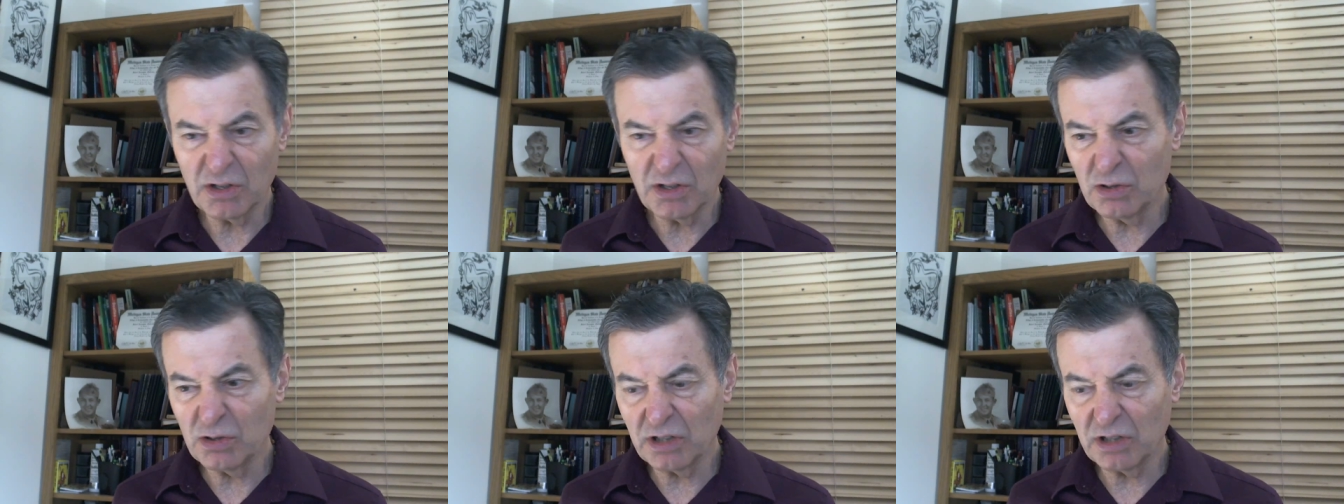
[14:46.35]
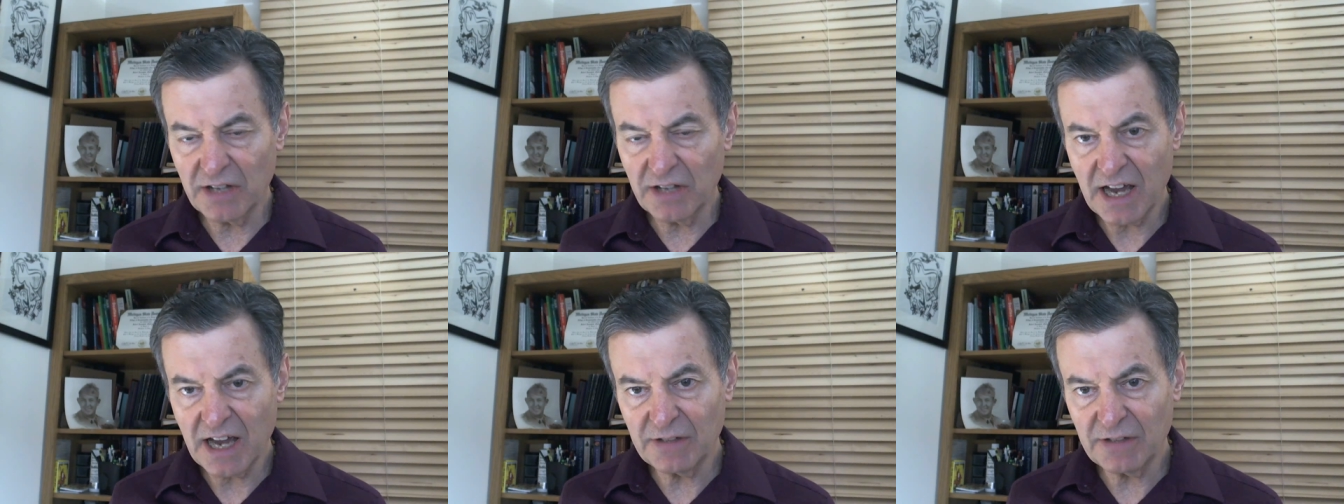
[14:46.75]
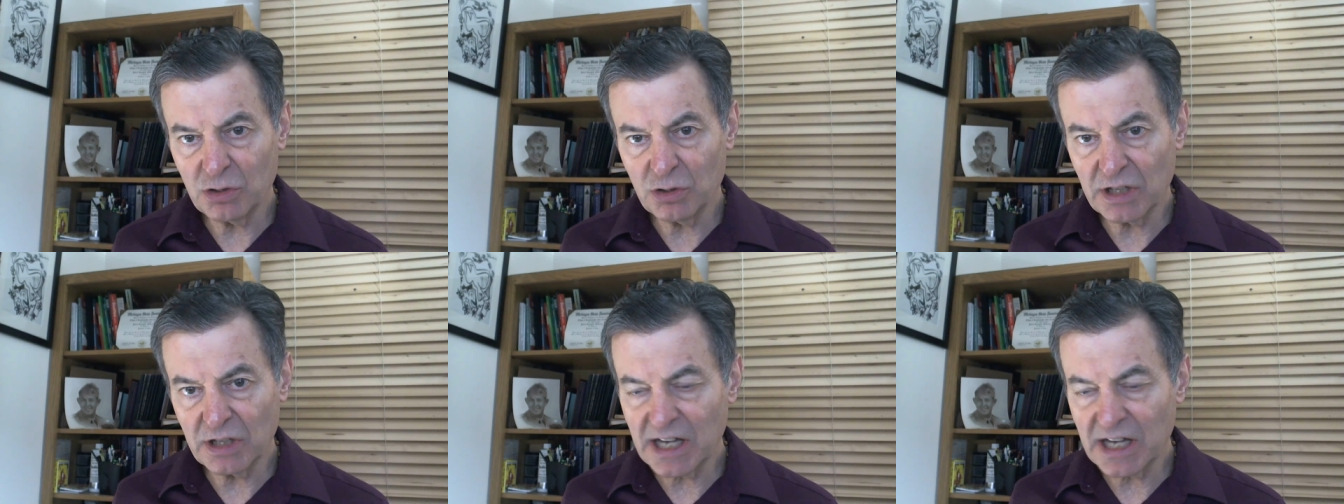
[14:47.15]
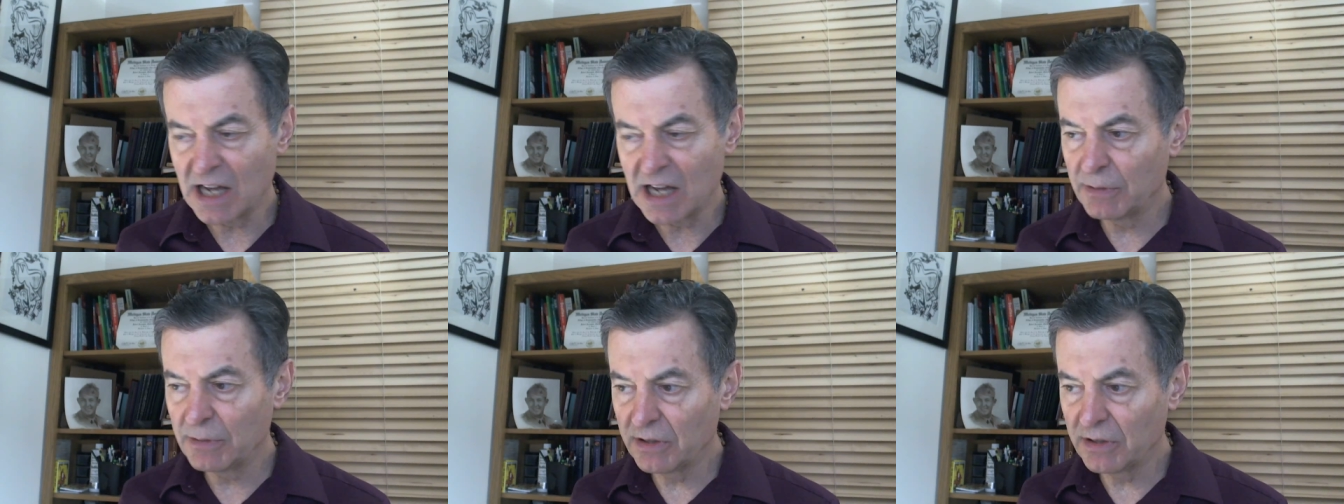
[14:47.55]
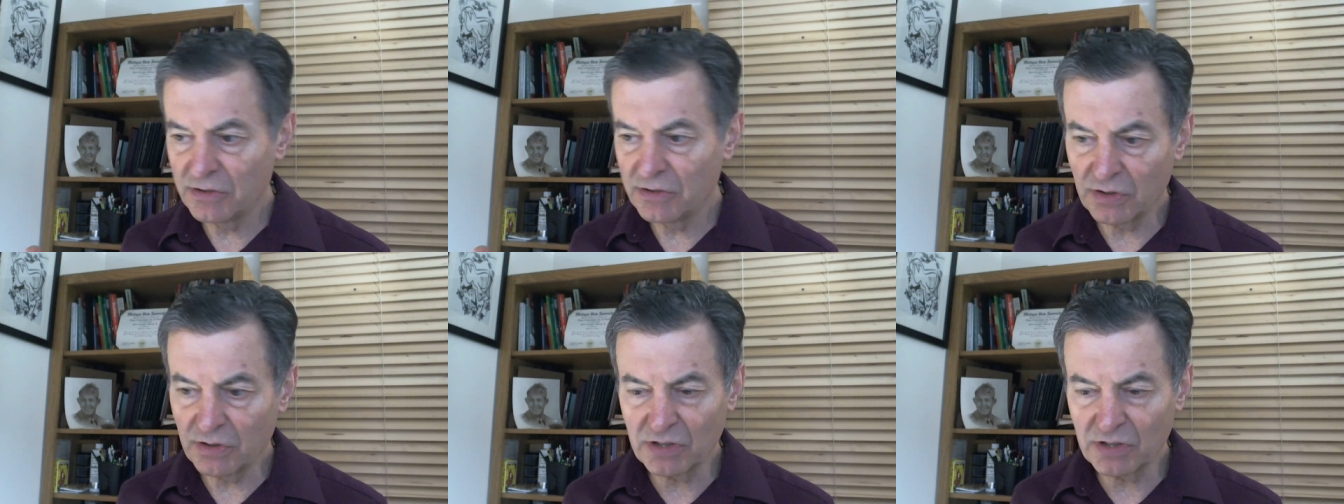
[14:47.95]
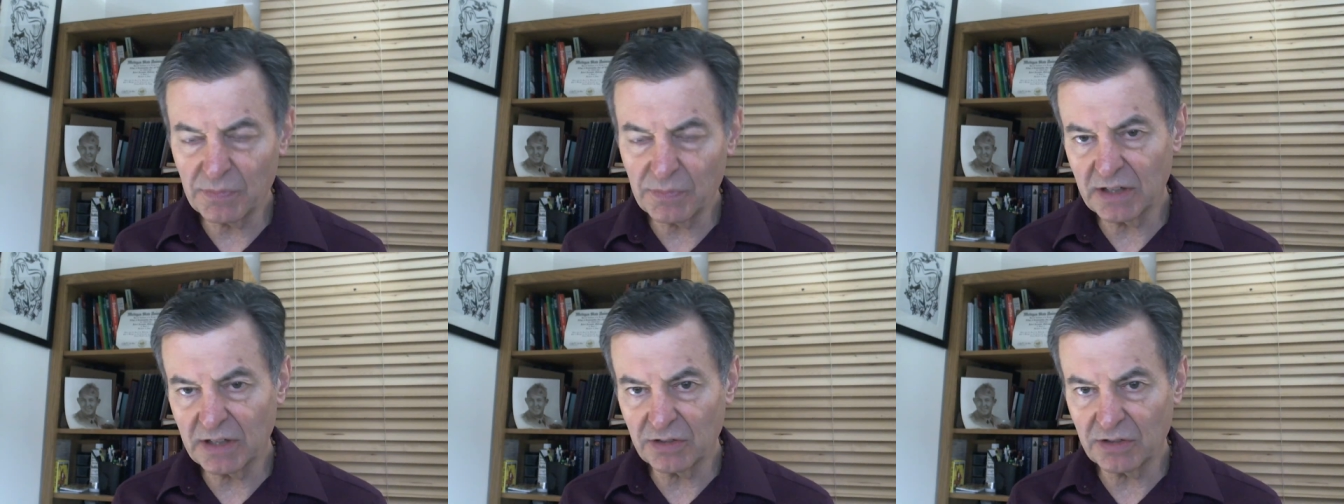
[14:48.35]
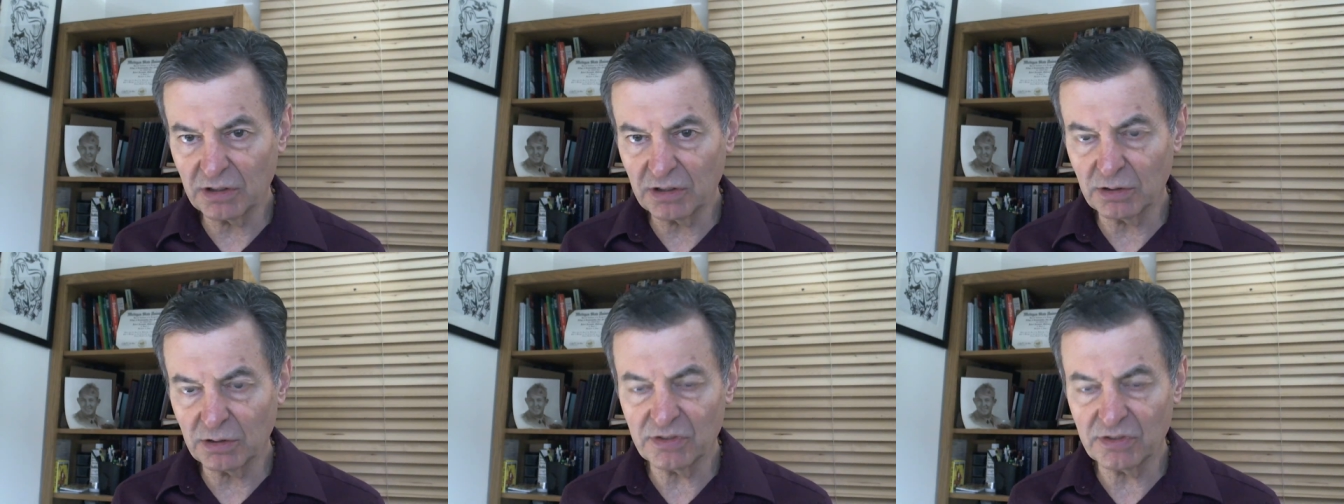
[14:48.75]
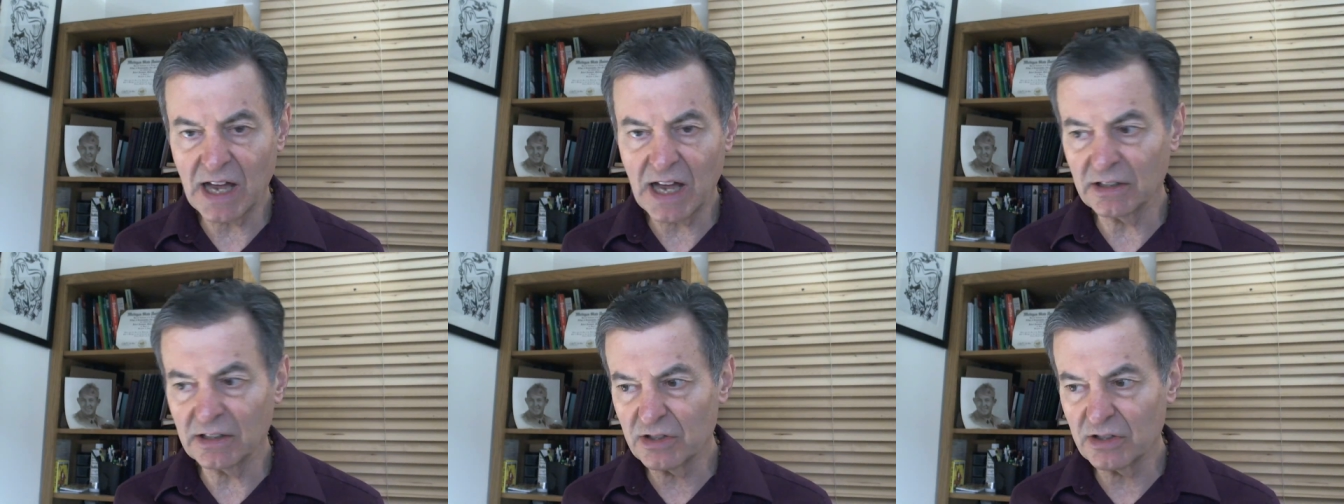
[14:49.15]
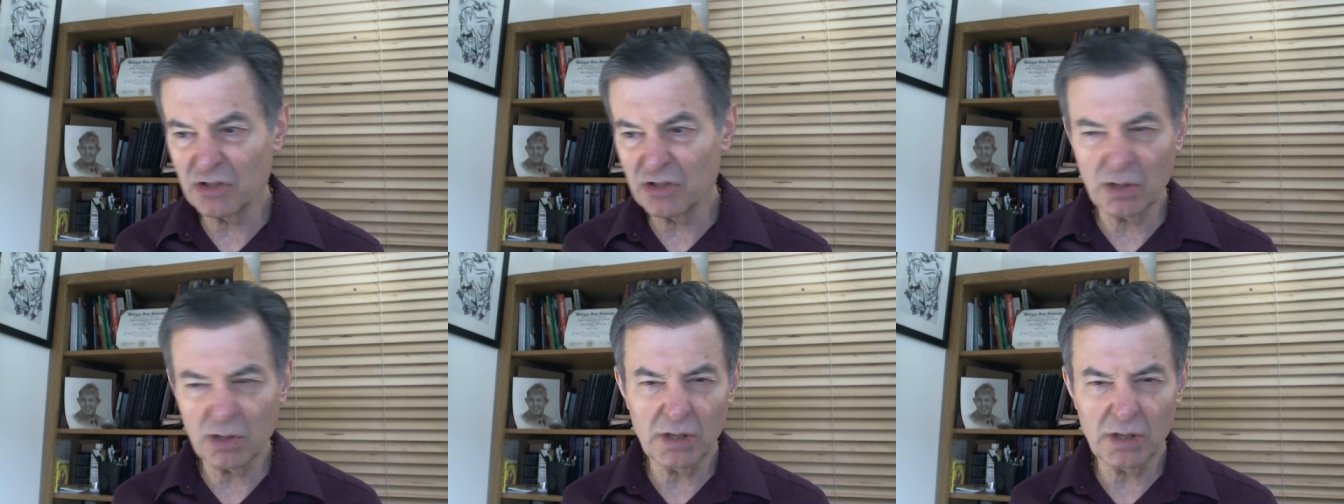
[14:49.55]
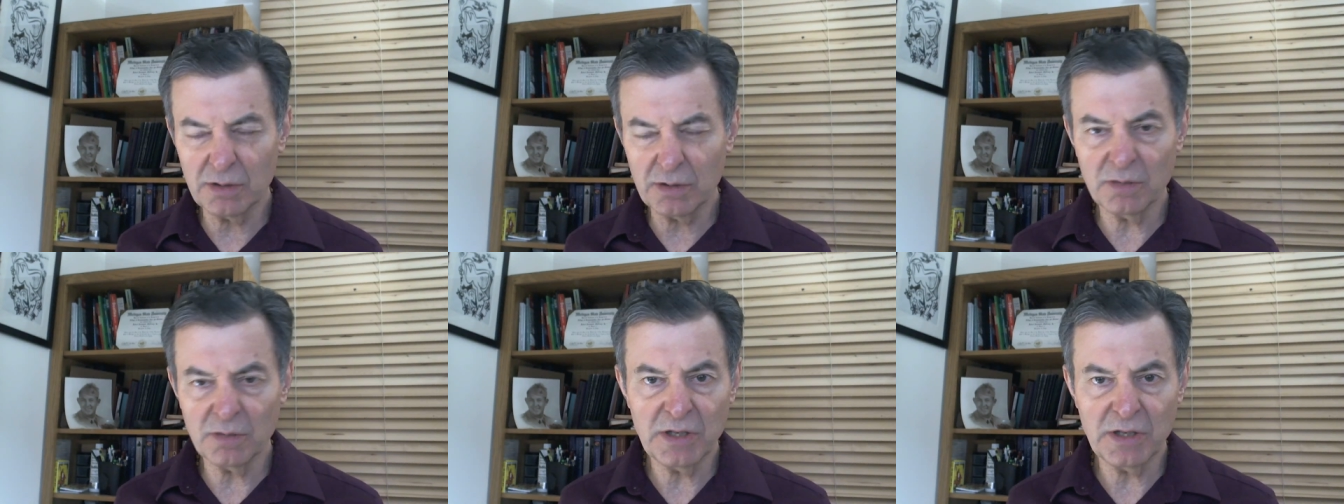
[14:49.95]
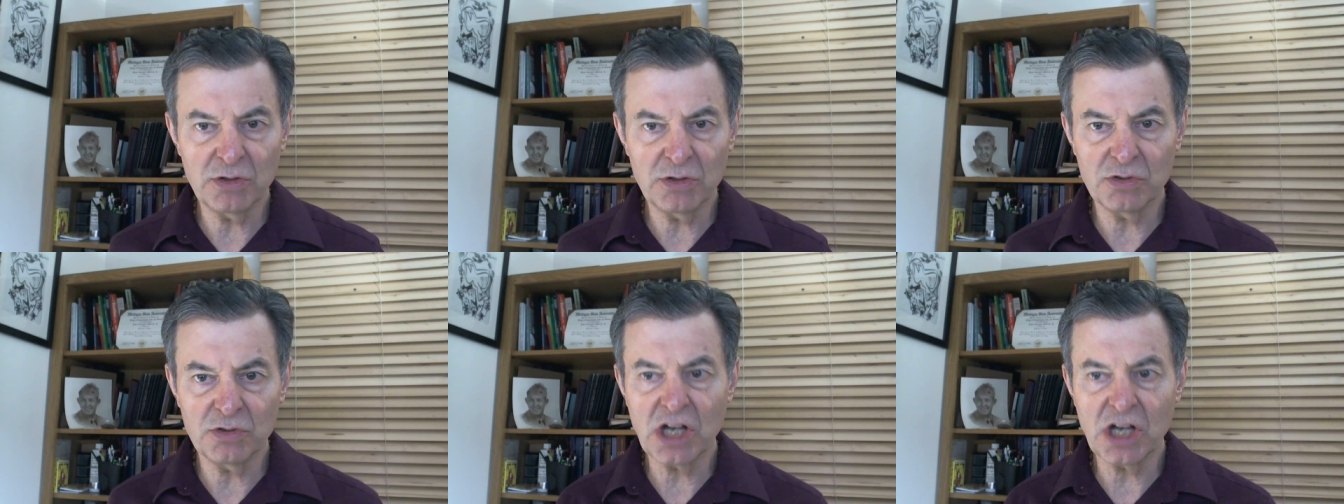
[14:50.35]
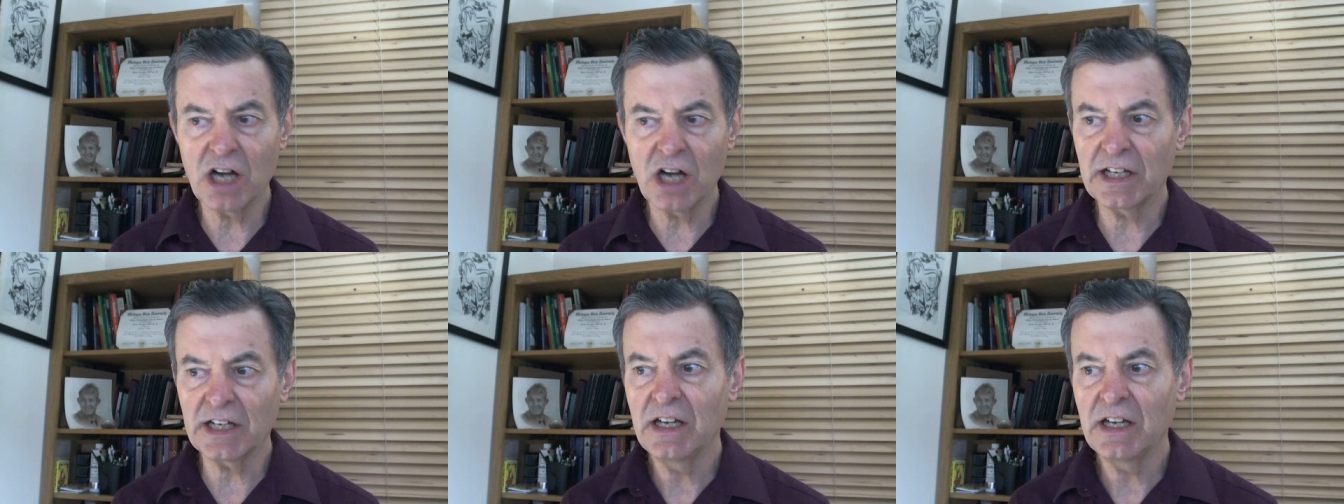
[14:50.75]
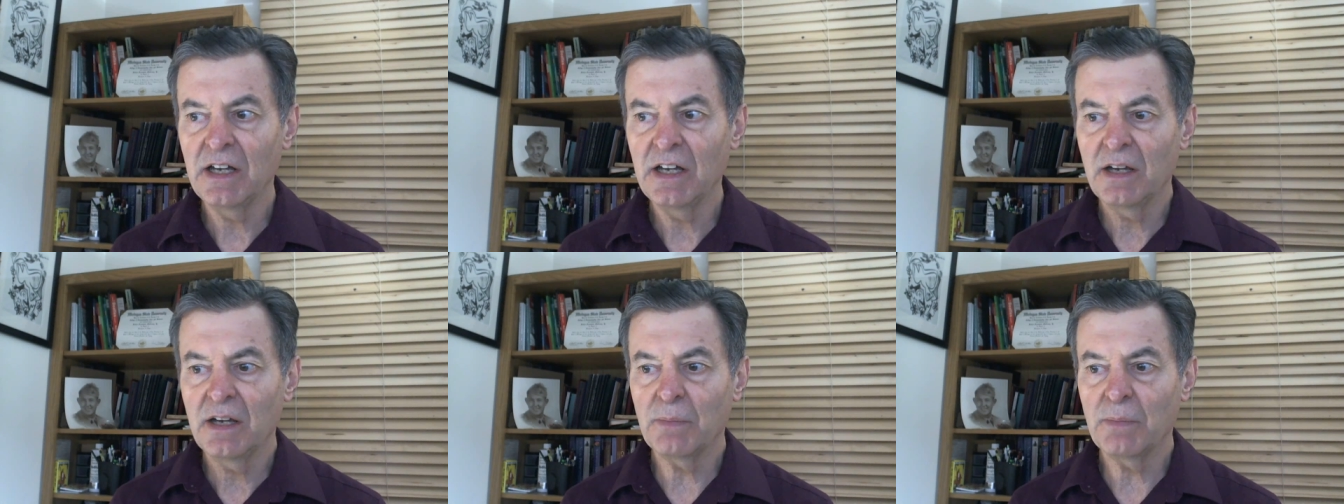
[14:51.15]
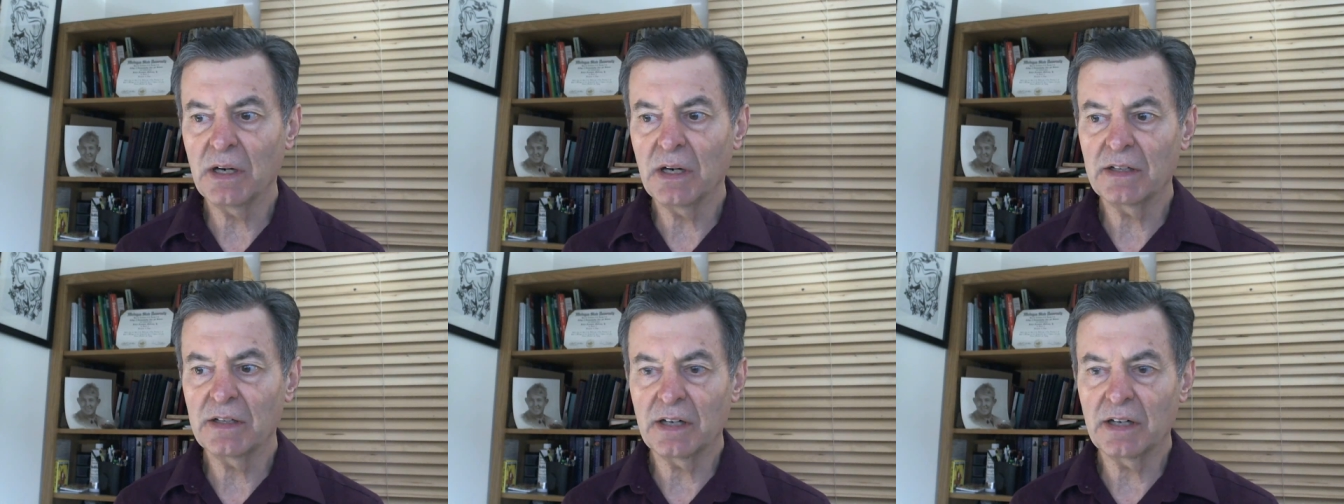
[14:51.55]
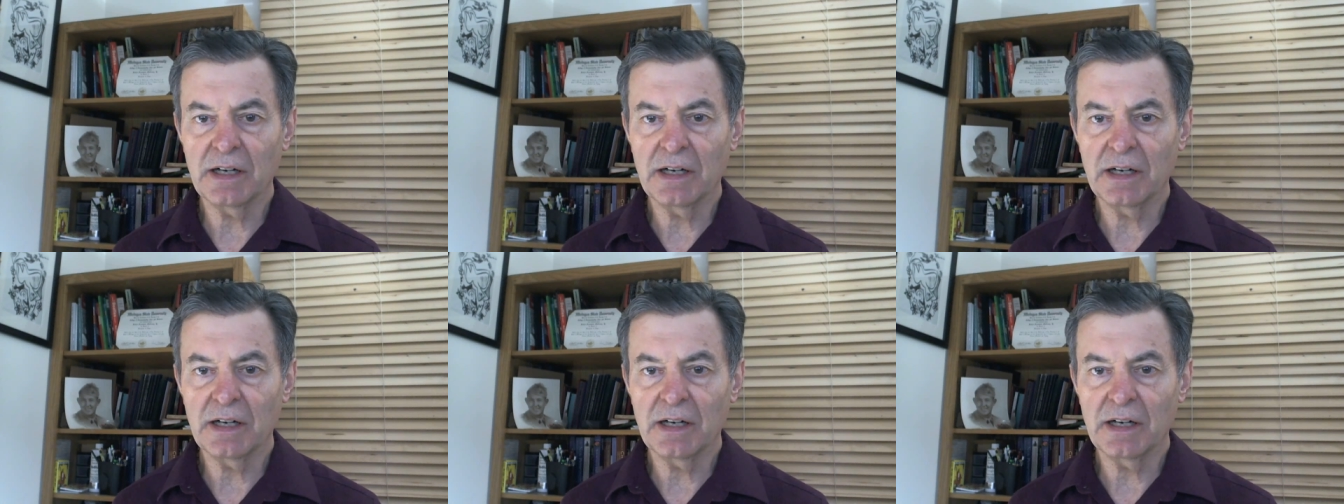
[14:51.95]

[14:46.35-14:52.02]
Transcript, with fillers: usually the heavy-duty cabbage or something that's a little solid because you don't want it to be too soggy. But